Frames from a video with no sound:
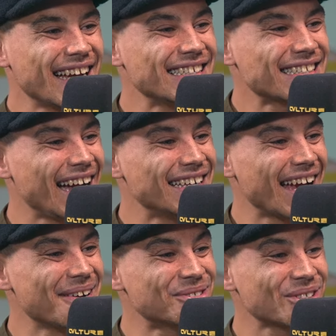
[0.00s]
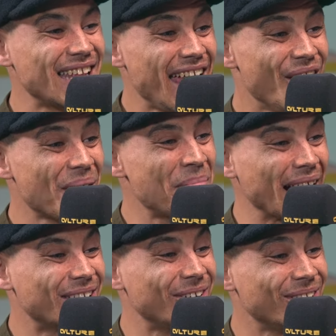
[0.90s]
These guys, it was just, they heard a
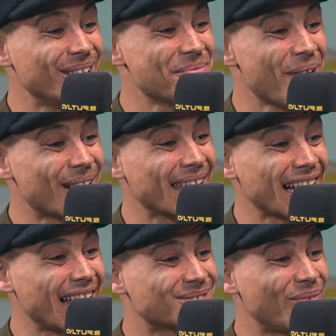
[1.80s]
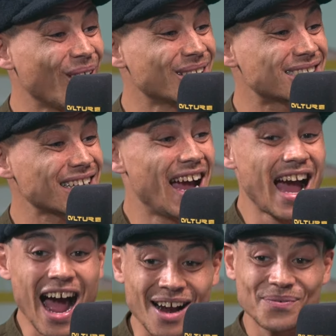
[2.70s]
Mancunian working class voice
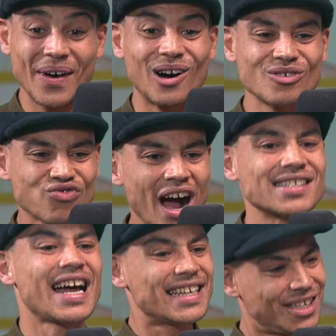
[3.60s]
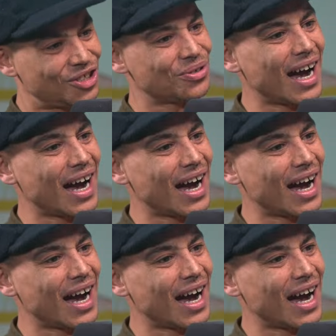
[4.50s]
and felt, Ras, I can do that. On